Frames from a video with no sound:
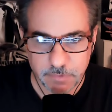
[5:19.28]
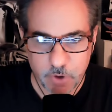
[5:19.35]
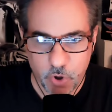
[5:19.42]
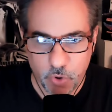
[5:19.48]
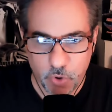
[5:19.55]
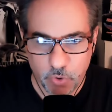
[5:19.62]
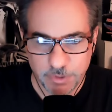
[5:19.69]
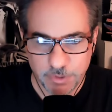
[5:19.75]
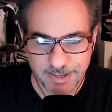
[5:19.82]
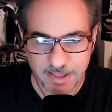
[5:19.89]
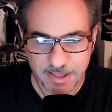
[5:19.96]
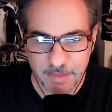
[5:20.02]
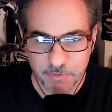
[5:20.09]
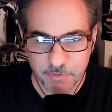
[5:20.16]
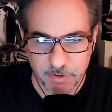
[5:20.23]
Old
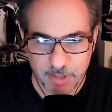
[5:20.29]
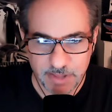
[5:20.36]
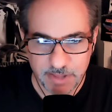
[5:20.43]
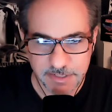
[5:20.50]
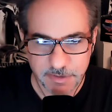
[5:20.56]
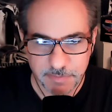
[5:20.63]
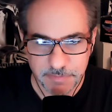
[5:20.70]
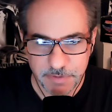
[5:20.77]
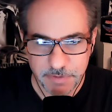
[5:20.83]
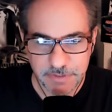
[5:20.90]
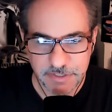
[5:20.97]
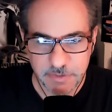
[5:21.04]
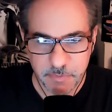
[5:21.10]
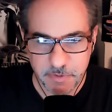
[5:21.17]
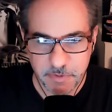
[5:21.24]
liberalism
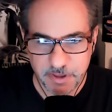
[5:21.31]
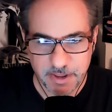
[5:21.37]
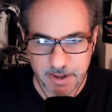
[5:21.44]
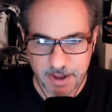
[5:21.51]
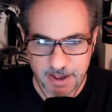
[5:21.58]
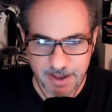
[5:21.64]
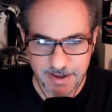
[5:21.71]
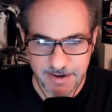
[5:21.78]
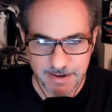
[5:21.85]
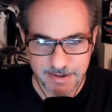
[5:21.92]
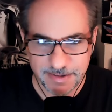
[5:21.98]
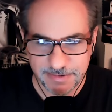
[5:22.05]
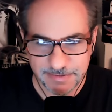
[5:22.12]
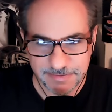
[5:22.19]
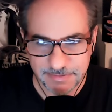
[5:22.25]
used to be kind
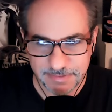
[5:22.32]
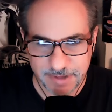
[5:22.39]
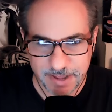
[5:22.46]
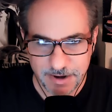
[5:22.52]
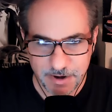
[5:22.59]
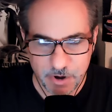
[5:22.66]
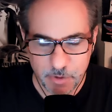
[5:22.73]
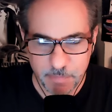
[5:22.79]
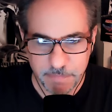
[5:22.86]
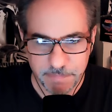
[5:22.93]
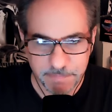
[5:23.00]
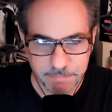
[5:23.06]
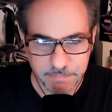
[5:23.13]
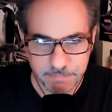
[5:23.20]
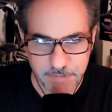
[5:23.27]
of, I don't know,
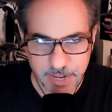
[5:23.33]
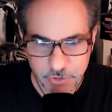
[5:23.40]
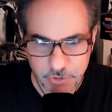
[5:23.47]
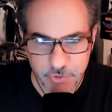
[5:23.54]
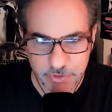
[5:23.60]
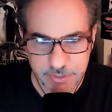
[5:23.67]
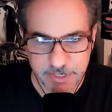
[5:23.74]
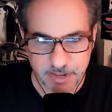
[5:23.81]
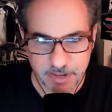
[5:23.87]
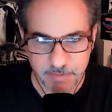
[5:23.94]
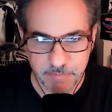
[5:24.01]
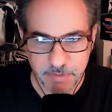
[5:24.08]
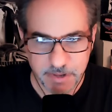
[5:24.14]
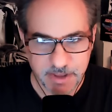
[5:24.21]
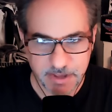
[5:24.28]
interesting
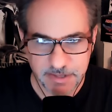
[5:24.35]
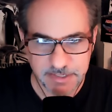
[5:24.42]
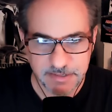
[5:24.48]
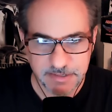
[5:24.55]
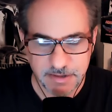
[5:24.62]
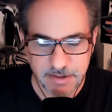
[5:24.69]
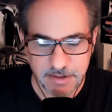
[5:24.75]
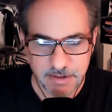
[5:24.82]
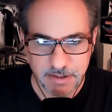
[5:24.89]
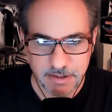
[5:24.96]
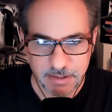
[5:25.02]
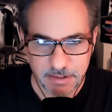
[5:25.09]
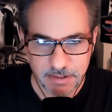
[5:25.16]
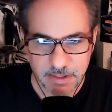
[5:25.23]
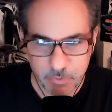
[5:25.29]
because
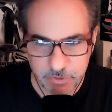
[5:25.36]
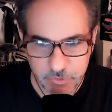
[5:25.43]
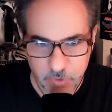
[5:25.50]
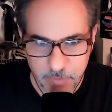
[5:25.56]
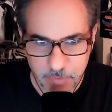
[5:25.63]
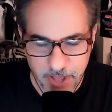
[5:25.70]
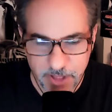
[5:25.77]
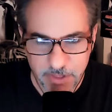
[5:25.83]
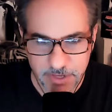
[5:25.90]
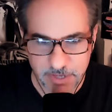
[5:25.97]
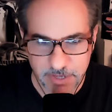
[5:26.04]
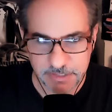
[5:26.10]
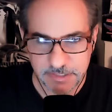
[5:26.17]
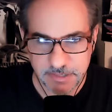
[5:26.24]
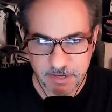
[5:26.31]
it was
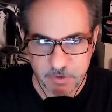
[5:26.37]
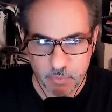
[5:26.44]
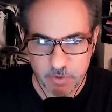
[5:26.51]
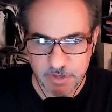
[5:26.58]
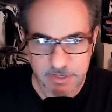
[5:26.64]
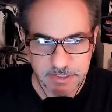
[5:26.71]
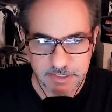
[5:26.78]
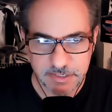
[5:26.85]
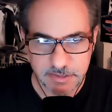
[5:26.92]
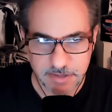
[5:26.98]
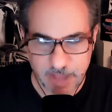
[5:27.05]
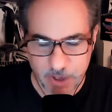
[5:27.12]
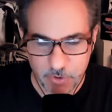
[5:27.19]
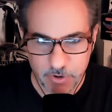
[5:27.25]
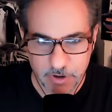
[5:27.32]
rebellious. It was
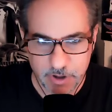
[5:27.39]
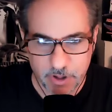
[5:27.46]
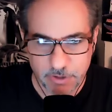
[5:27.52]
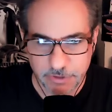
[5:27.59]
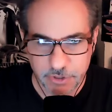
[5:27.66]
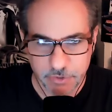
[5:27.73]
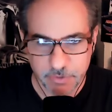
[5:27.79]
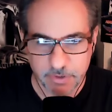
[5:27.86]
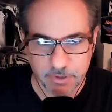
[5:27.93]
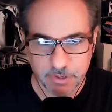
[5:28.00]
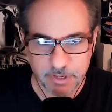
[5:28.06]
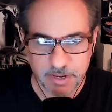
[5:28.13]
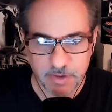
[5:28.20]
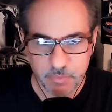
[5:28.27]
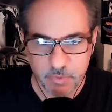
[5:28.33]

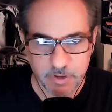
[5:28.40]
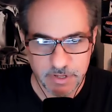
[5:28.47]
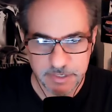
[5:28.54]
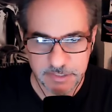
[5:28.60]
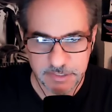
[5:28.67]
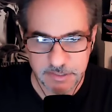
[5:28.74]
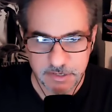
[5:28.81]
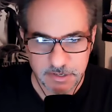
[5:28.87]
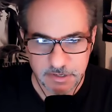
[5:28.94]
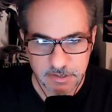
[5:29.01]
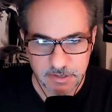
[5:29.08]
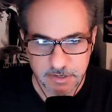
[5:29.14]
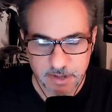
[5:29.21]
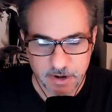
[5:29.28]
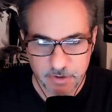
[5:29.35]
countercultural. It was,
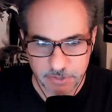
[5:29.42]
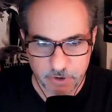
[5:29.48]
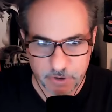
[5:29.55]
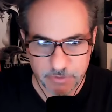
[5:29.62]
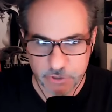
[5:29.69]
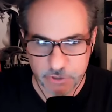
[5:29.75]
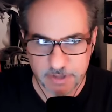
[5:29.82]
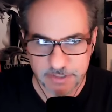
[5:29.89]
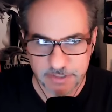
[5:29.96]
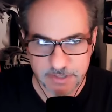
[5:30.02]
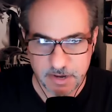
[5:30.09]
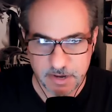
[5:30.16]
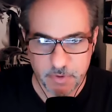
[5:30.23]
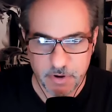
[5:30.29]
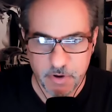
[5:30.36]
you know, don't trust
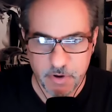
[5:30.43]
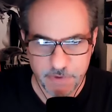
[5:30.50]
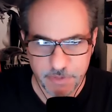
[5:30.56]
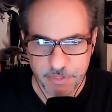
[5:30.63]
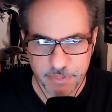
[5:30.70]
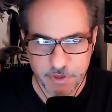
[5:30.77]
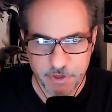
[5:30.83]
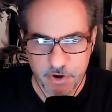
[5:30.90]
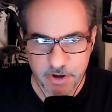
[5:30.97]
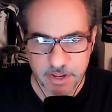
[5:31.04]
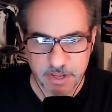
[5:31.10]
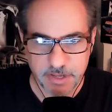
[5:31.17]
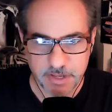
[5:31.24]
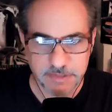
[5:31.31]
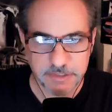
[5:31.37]
anyone over
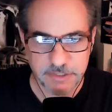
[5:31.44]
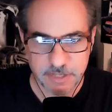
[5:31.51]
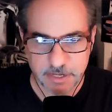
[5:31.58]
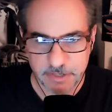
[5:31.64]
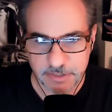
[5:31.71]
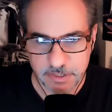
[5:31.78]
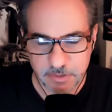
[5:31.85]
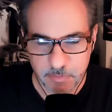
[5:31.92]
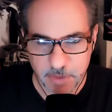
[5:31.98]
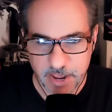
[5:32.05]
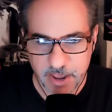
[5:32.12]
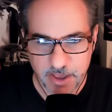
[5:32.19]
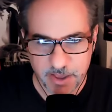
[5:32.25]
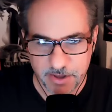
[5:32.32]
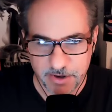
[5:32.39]
30 and stick it to the
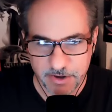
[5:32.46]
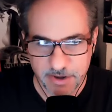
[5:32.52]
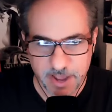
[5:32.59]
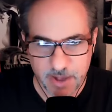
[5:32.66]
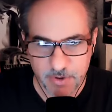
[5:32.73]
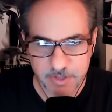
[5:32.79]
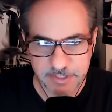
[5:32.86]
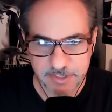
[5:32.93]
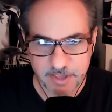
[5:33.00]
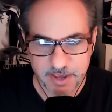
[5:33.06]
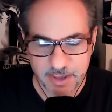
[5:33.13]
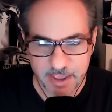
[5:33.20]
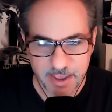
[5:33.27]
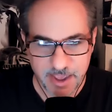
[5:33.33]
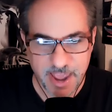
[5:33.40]
man. And now it's
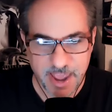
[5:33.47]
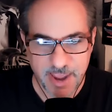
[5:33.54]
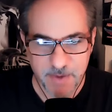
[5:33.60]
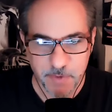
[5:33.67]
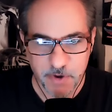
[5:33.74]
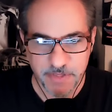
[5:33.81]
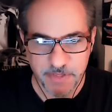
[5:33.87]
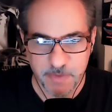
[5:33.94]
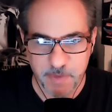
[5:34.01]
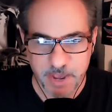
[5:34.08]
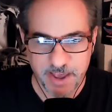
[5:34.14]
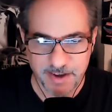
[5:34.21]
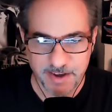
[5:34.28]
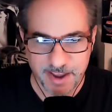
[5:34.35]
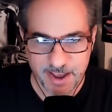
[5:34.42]
like, hey, we're the
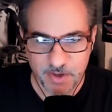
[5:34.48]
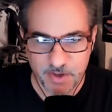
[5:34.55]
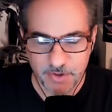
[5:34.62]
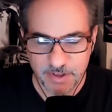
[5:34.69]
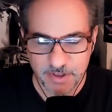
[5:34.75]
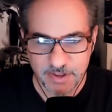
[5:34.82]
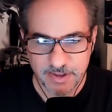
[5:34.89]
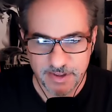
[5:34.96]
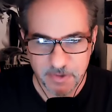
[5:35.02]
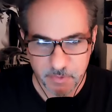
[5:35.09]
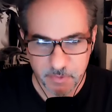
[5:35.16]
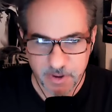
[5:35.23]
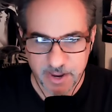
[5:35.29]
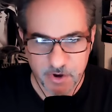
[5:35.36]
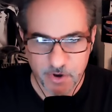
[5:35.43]
man now. And
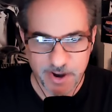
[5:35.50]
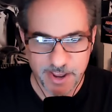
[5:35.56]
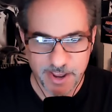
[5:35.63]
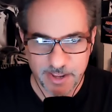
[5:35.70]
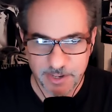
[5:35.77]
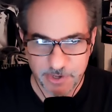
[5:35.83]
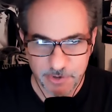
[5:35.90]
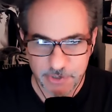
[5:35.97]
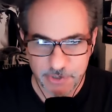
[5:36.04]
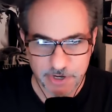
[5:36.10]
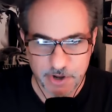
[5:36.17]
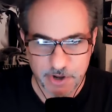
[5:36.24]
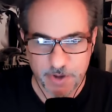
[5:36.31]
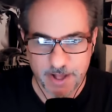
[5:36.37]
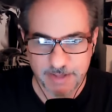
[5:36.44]
we agree. You should
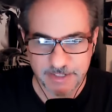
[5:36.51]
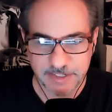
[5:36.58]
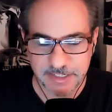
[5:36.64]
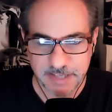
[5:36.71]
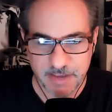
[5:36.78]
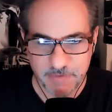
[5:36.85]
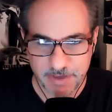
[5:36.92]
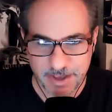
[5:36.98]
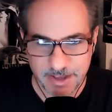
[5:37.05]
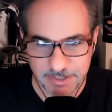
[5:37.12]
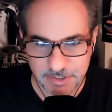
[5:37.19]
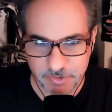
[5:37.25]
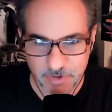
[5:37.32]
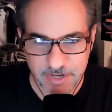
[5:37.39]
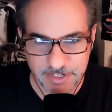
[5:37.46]
go out to
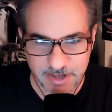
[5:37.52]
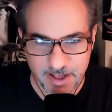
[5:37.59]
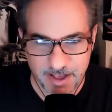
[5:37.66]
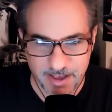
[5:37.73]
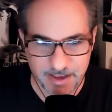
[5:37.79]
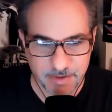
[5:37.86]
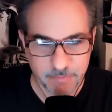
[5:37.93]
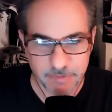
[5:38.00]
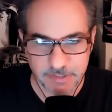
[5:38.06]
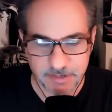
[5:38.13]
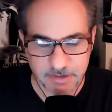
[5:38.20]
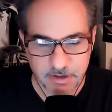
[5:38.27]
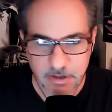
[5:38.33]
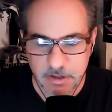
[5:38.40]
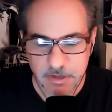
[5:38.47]
CVS 3 times.
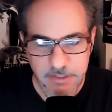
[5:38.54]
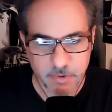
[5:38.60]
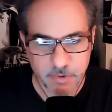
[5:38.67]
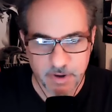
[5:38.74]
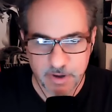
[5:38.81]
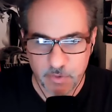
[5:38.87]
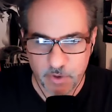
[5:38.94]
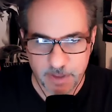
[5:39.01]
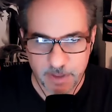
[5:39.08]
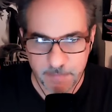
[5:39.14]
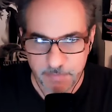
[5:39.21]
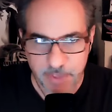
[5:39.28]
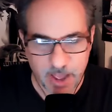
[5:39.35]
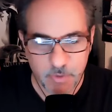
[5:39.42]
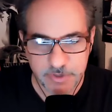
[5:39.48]
And so anyway,
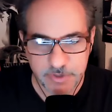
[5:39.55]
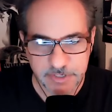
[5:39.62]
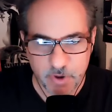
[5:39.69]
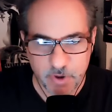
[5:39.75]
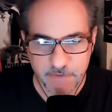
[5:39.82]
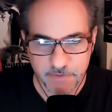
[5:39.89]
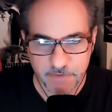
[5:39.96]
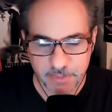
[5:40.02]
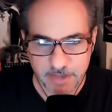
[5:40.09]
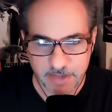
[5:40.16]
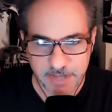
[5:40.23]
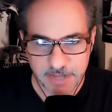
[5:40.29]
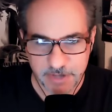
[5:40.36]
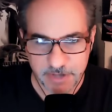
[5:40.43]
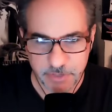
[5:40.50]
I always go off on that
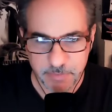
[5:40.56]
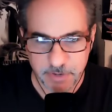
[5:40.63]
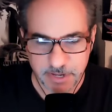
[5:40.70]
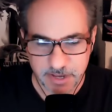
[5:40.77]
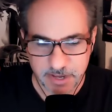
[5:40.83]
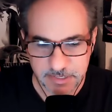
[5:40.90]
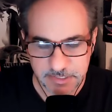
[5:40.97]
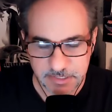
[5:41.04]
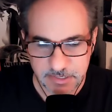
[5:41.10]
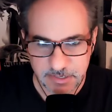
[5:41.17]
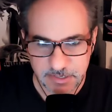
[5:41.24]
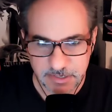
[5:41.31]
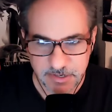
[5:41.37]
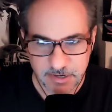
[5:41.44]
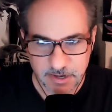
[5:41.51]
tangent because
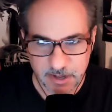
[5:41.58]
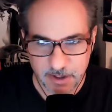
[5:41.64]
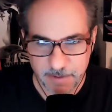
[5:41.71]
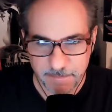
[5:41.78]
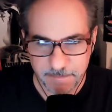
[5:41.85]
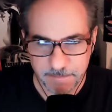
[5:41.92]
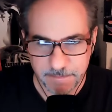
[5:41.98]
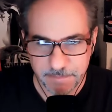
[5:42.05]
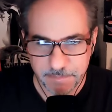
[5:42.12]
I